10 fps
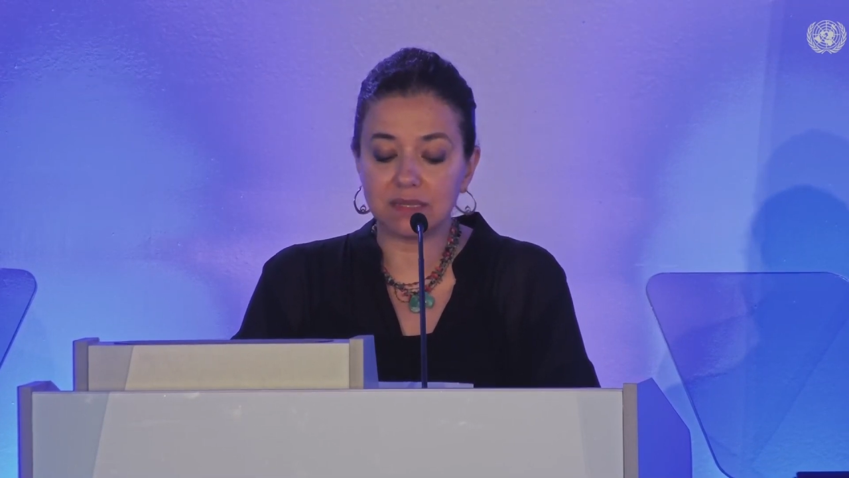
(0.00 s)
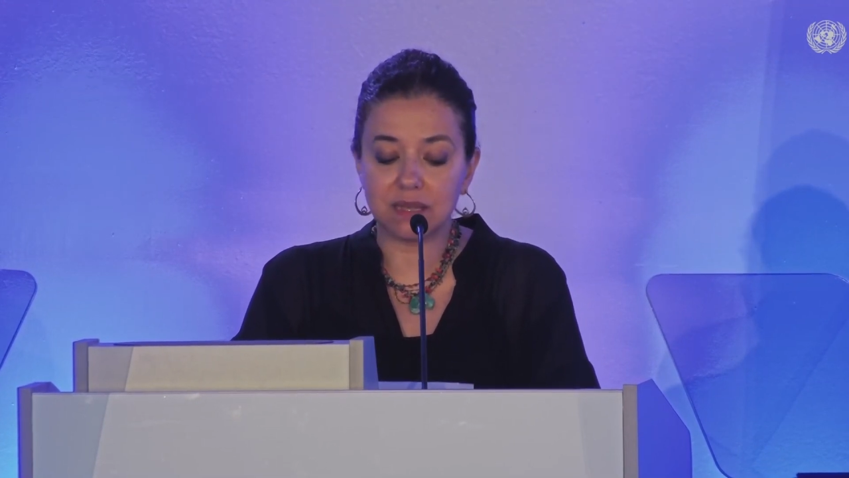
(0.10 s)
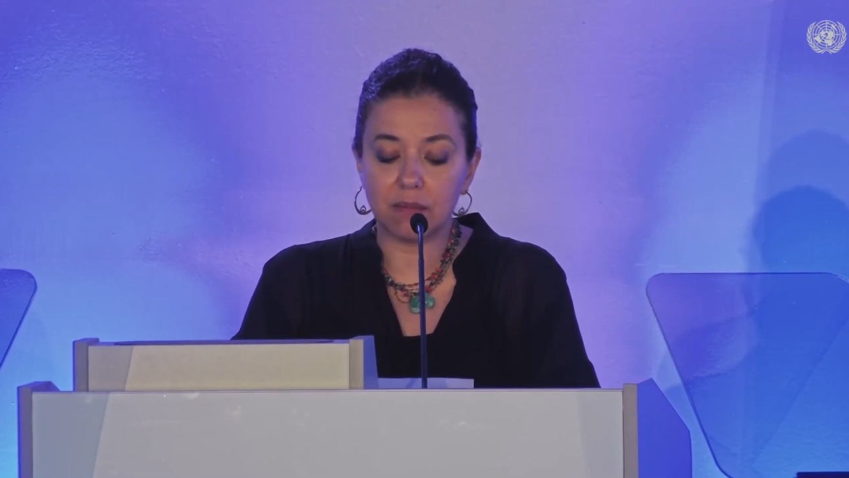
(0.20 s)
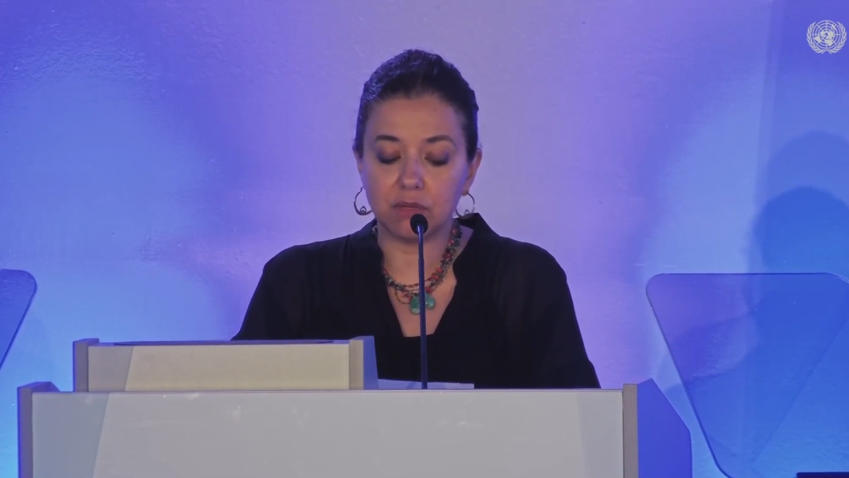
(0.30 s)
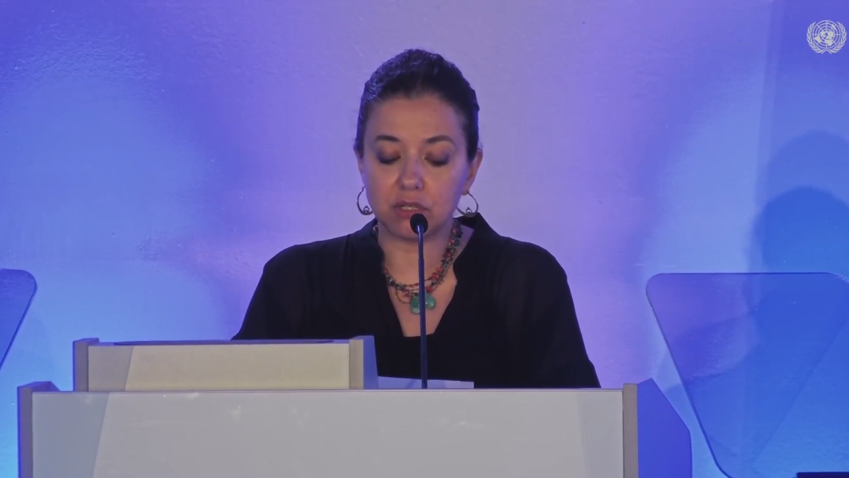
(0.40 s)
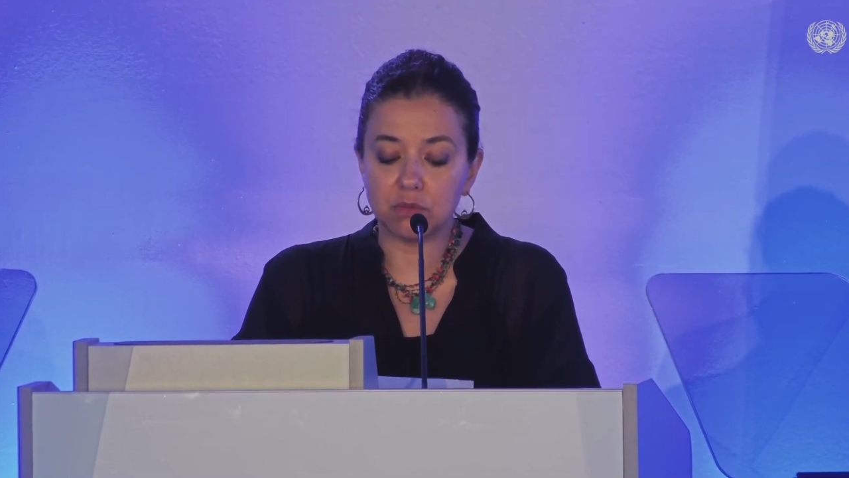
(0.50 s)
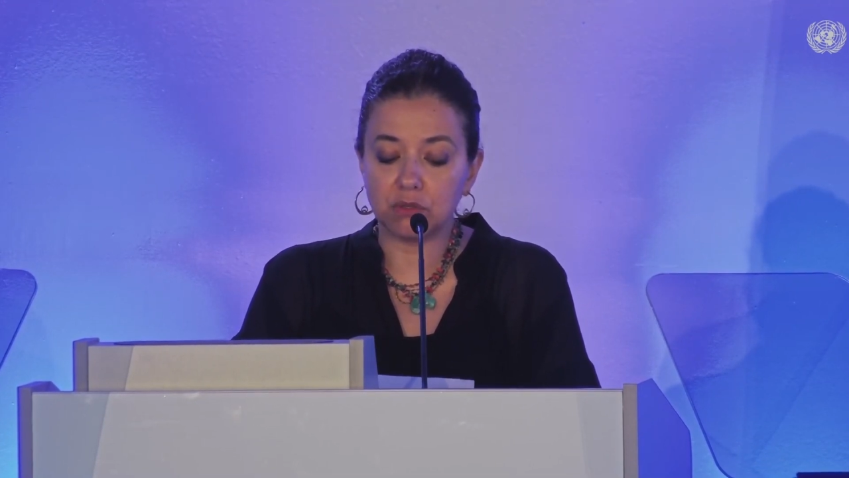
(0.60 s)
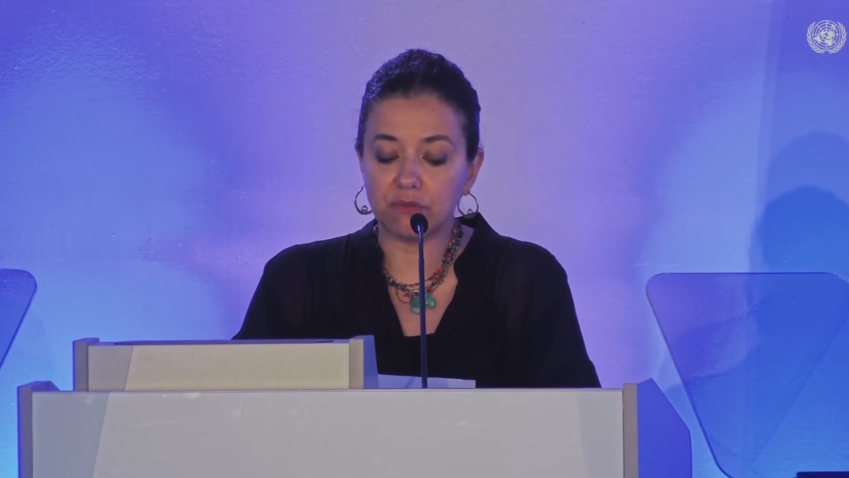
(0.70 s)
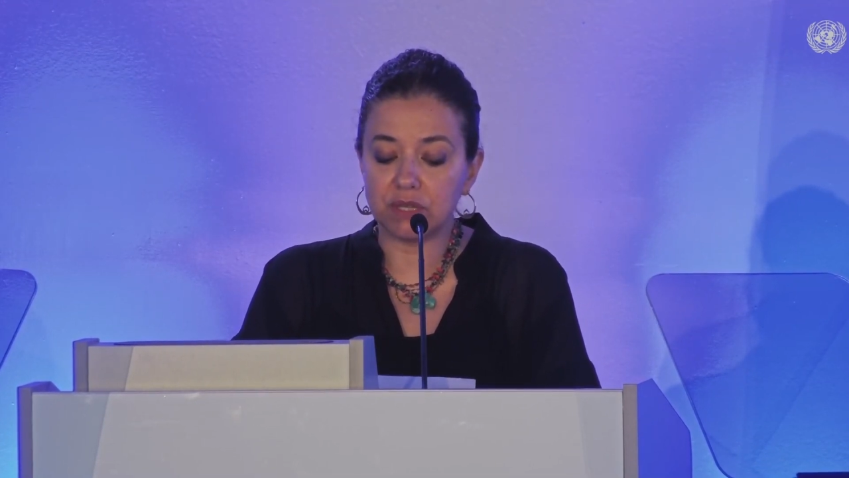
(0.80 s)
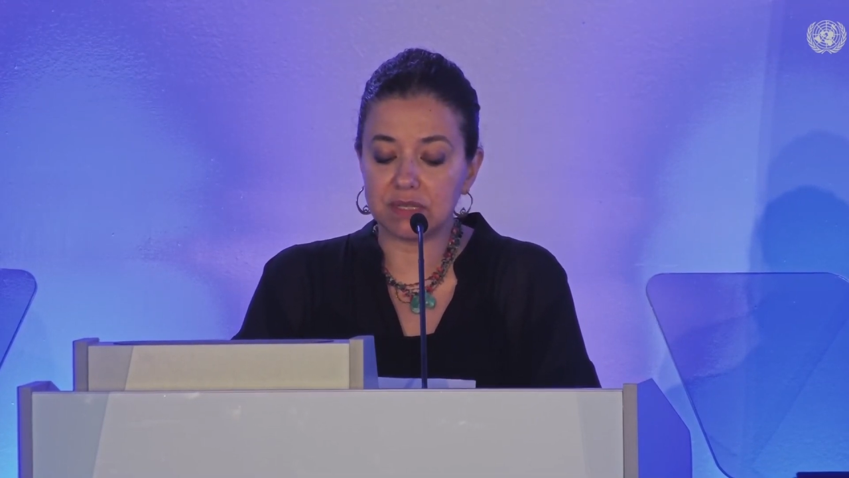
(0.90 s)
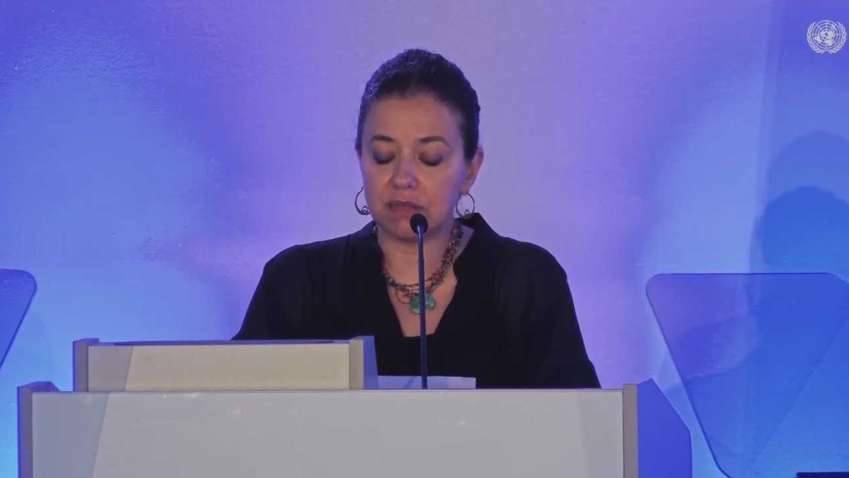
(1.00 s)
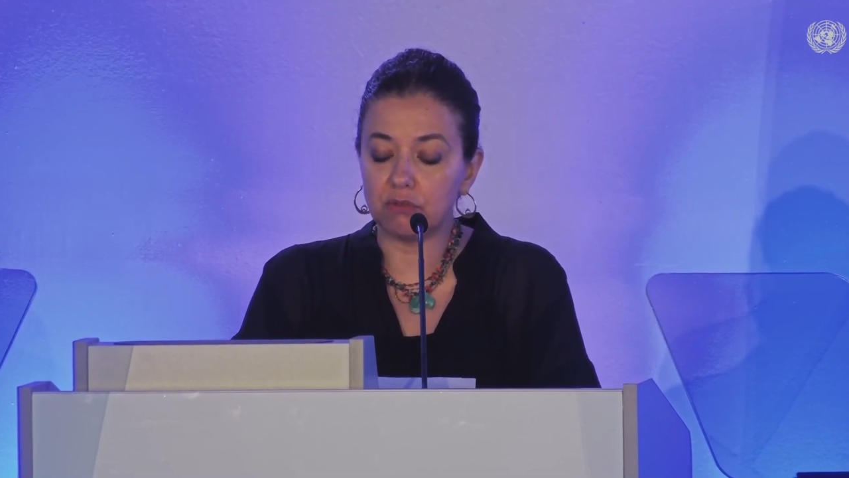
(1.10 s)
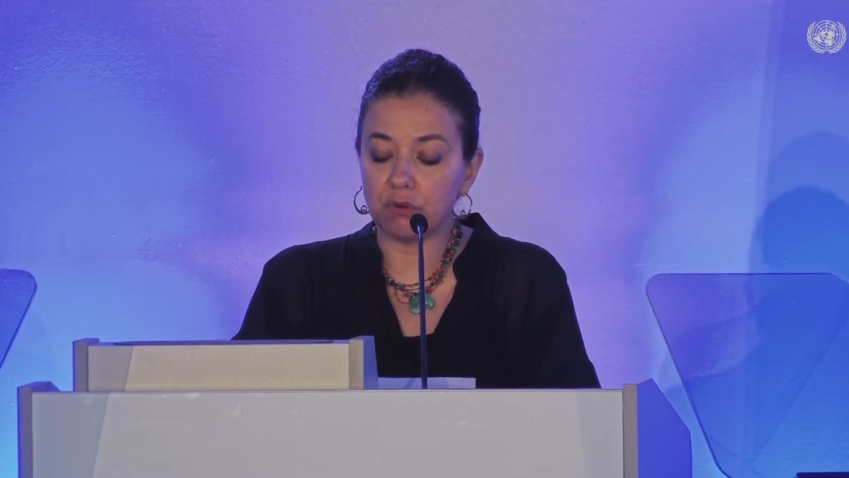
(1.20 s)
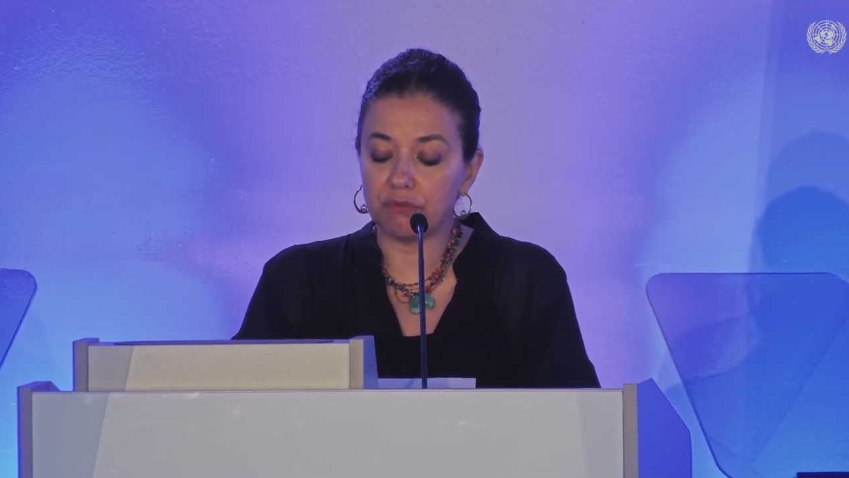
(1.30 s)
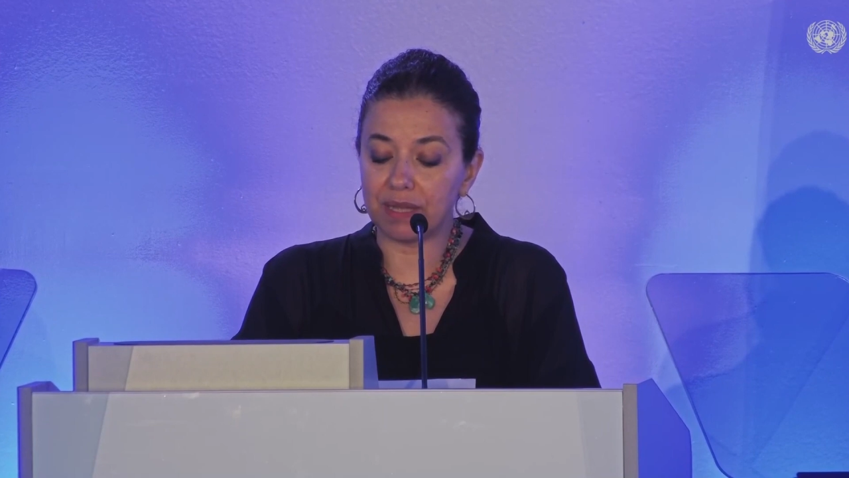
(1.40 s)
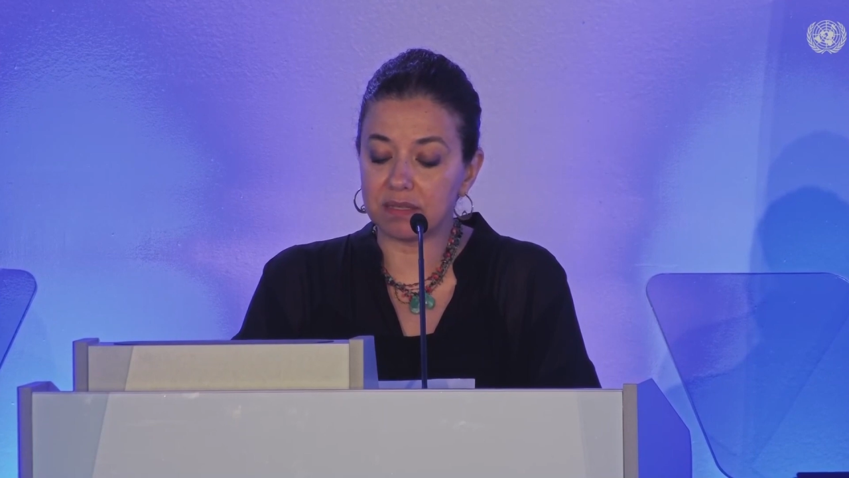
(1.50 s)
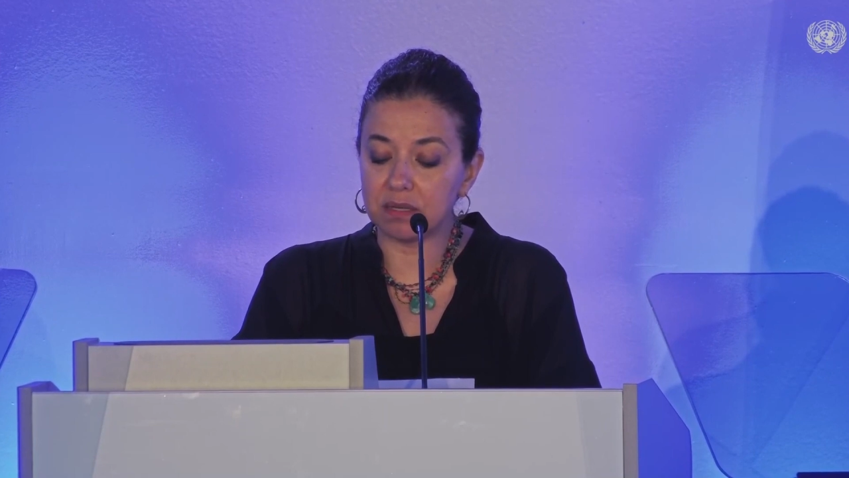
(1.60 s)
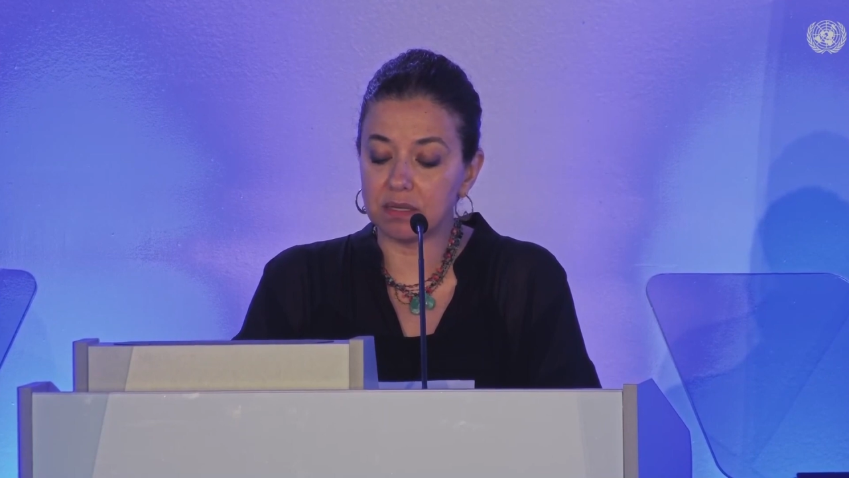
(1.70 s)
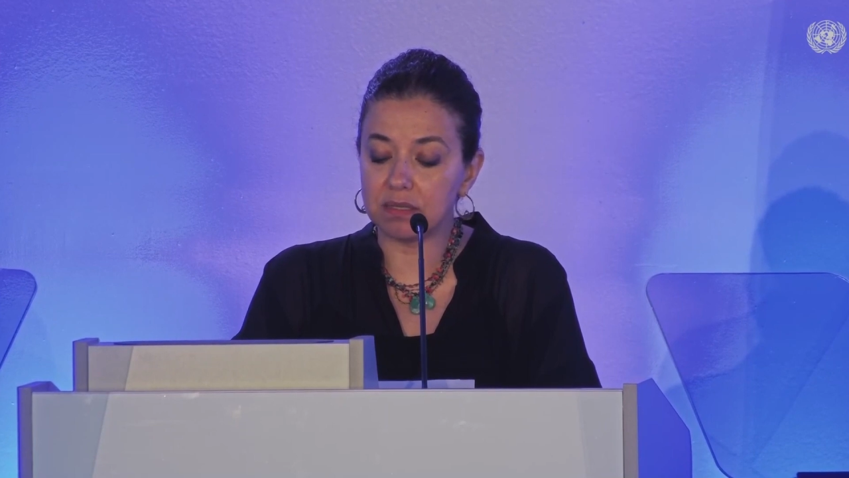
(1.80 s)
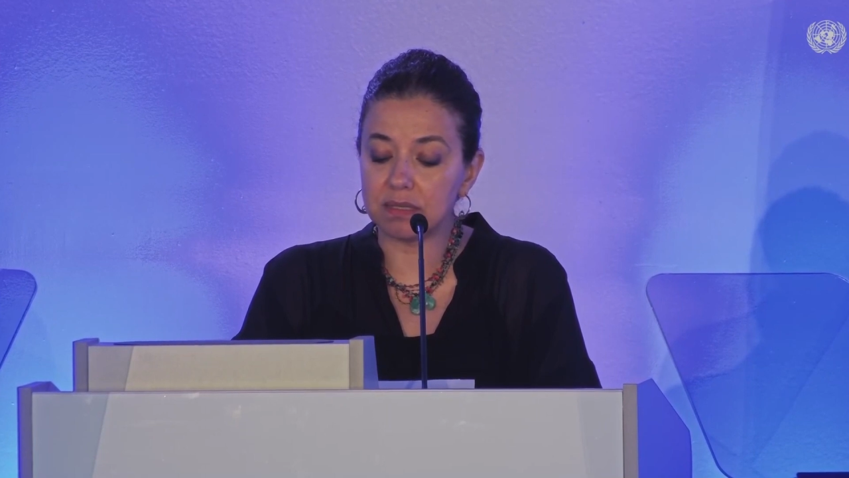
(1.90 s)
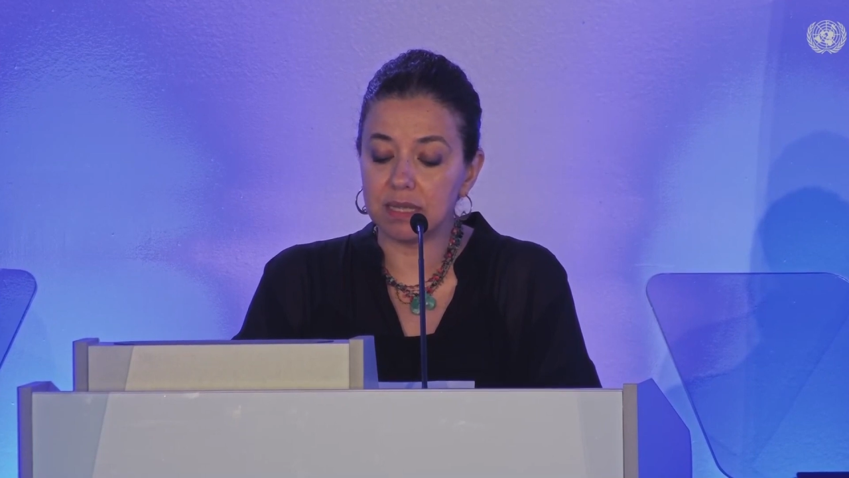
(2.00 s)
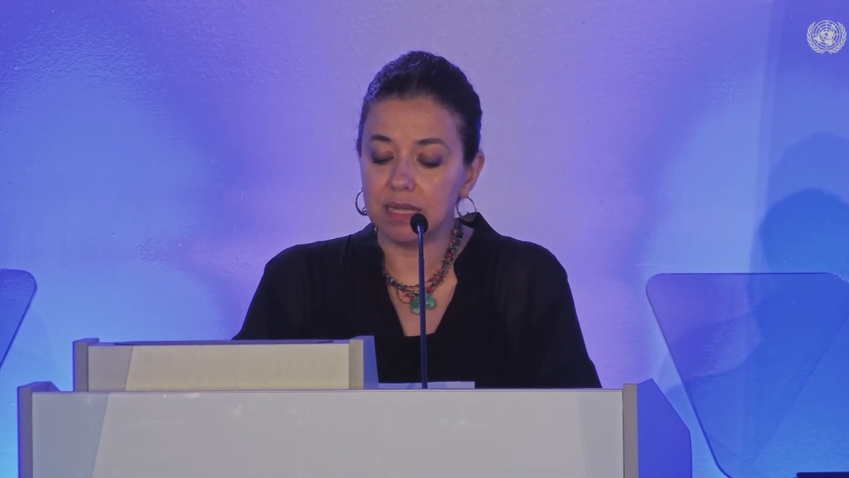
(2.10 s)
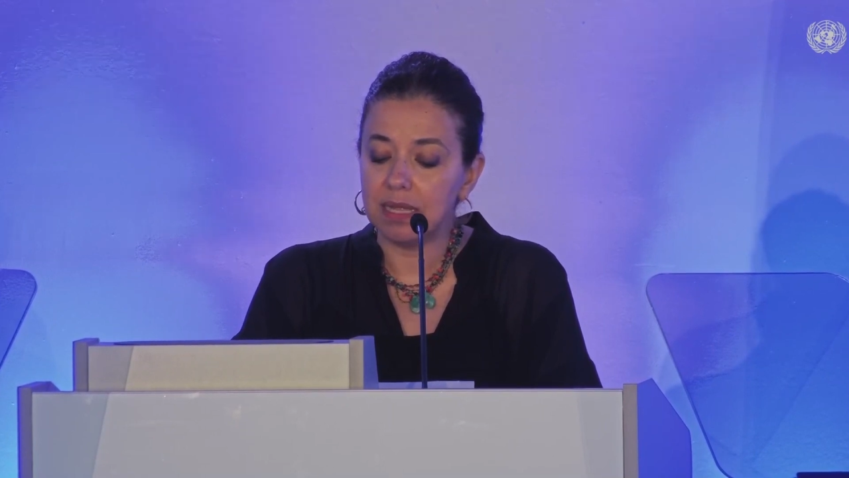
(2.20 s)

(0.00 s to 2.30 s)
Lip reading: establishment of the Center of Excellence,